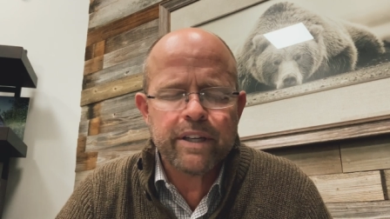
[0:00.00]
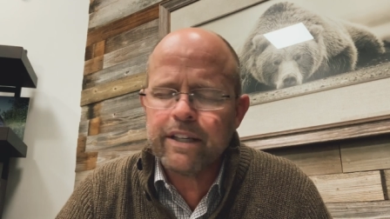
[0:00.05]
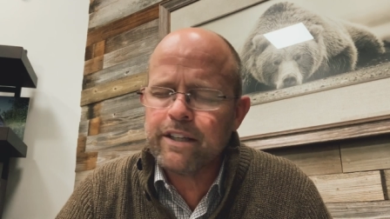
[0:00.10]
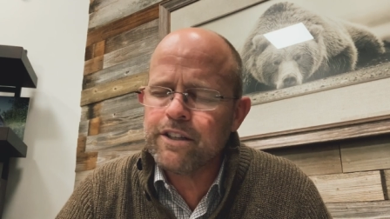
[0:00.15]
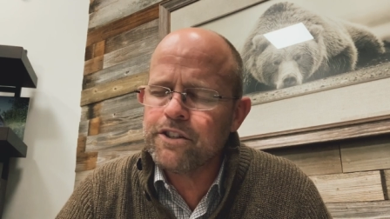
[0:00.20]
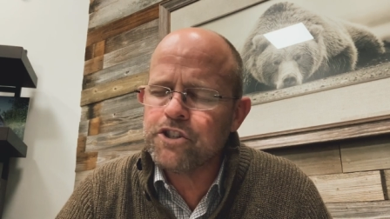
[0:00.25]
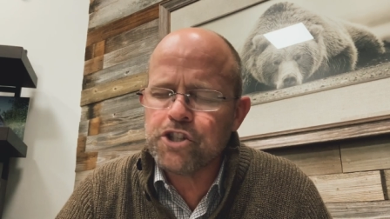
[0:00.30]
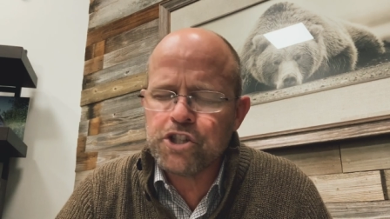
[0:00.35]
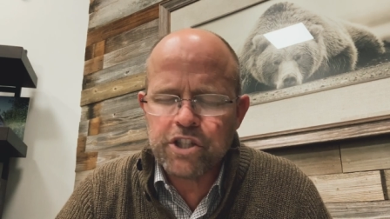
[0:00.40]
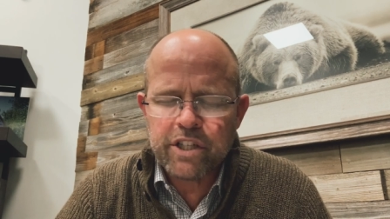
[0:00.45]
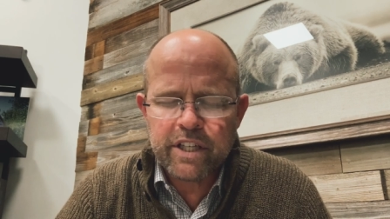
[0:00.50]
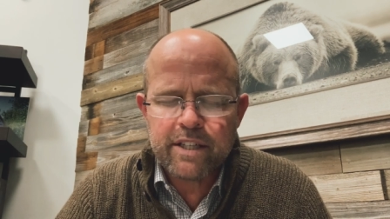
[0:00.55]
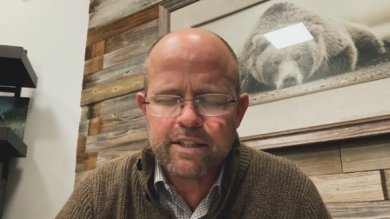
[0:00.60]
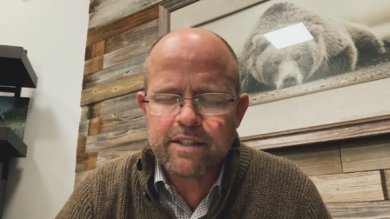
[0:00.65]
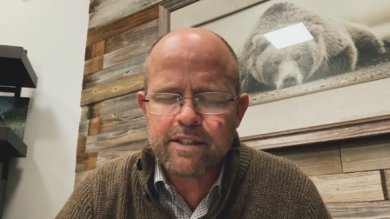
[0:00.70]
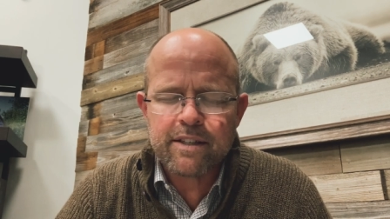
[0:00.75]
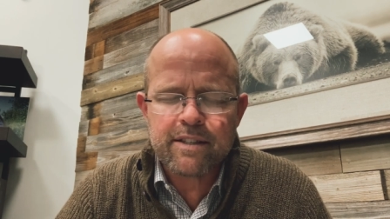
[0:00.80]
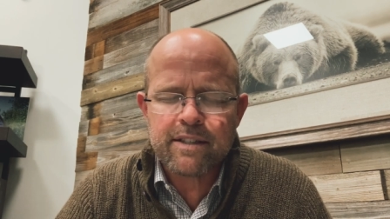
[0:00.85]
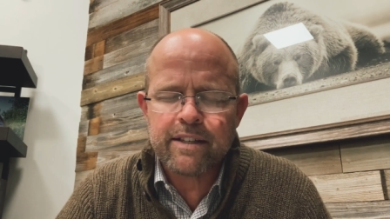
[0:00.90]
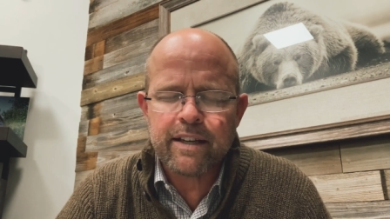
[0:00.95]
in
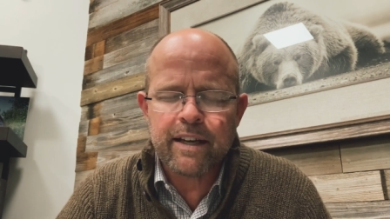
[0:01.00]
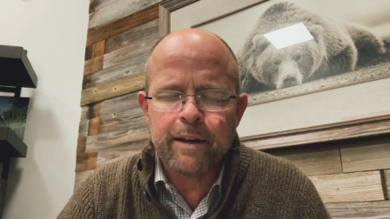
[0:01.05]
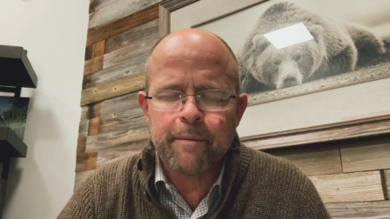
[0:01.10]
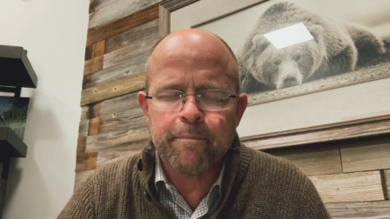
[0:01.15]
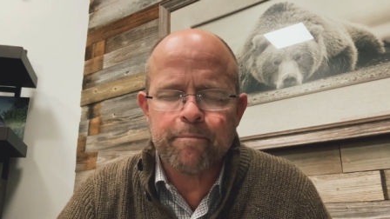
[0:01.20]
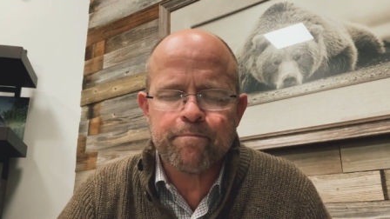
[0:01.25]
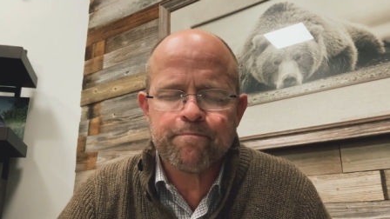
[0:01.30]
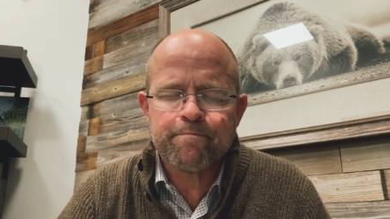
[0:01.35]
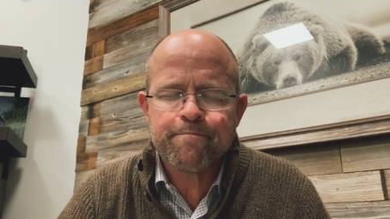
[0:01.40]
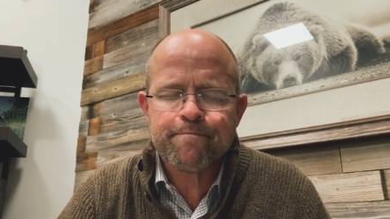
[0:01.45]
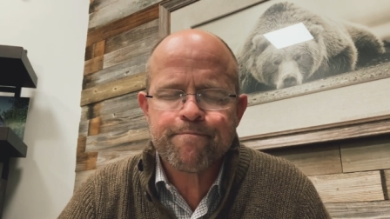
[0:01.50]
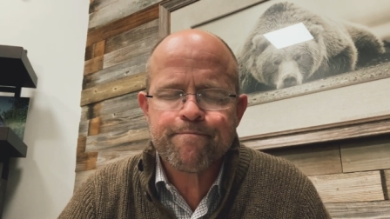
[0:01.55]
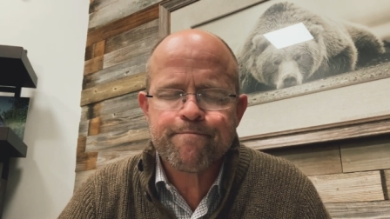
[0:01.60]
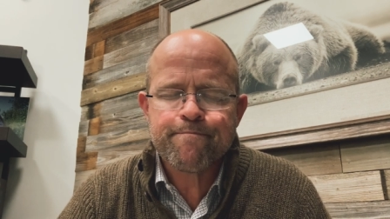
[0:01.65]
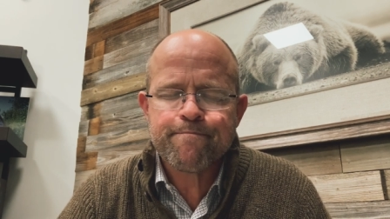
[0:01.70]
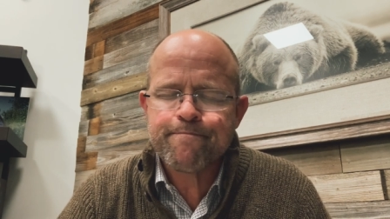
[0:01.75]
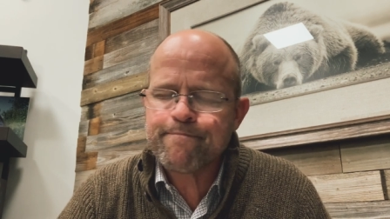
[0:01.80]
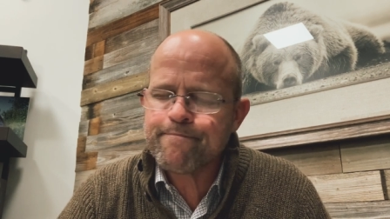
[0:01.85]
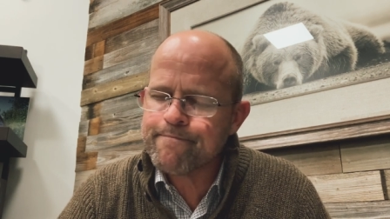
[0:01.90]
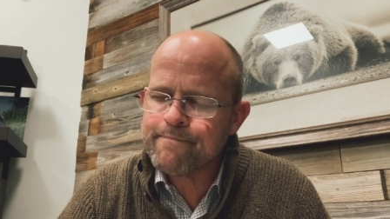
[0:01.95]
Jesus' name.
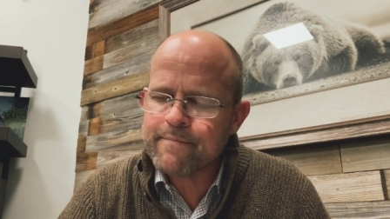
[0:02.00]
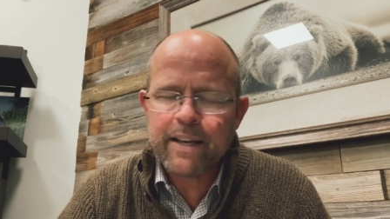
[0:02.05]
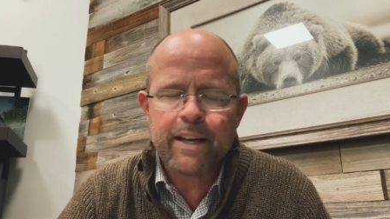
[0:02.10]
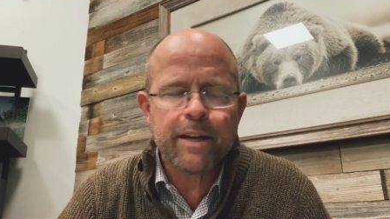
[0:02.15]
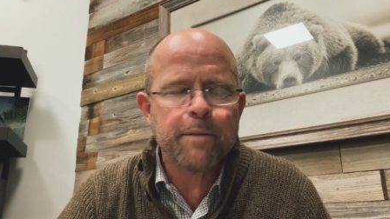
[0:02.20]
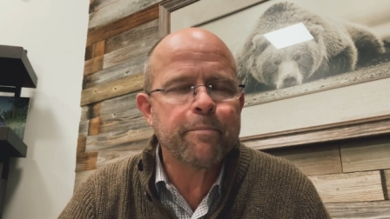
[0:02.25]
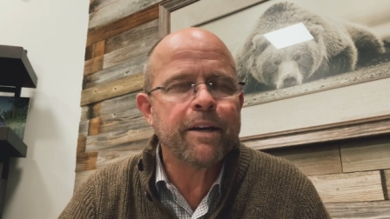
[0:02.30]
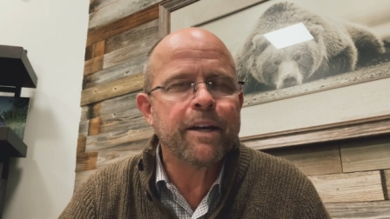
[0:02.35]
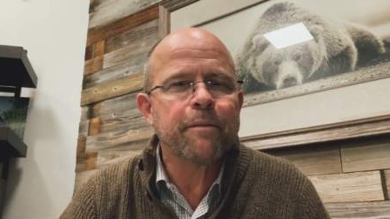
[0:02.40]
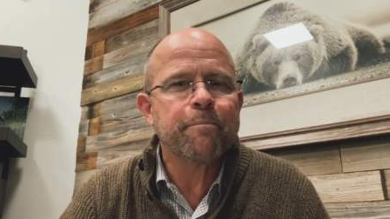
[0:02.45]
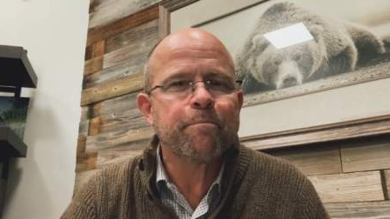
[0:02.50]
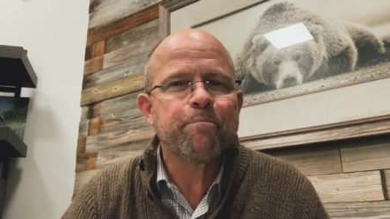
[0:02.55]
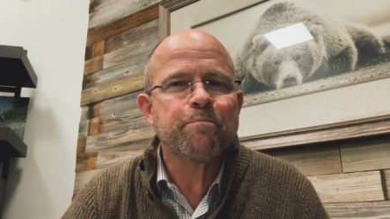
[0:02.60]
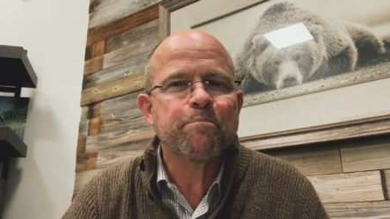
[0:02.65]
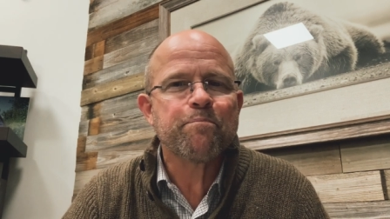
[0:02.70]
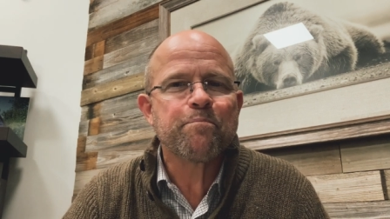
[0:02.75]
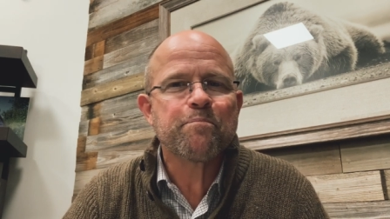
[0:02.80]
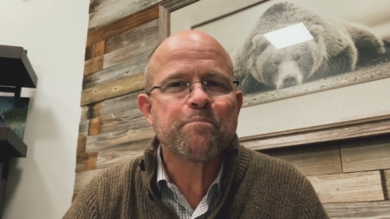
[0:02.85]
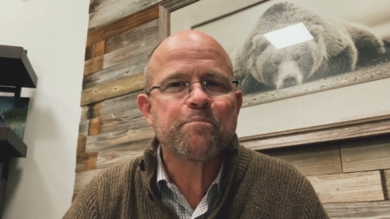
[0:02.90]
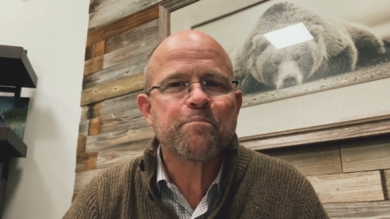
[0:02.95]
Amen.
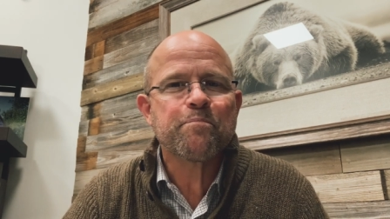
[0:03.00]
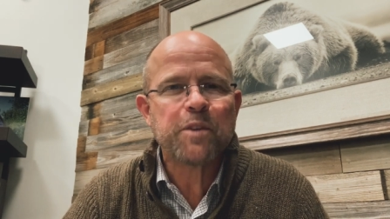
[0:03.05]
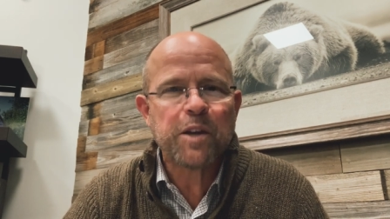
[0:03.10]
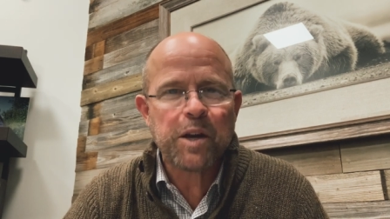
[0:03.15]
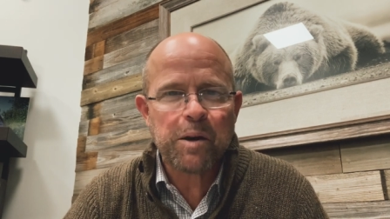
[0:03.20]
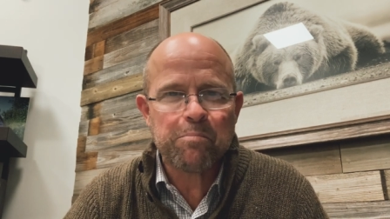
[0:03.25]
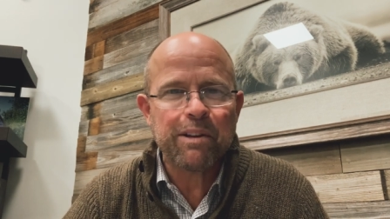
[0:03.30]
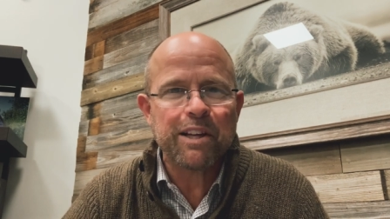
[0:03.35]
God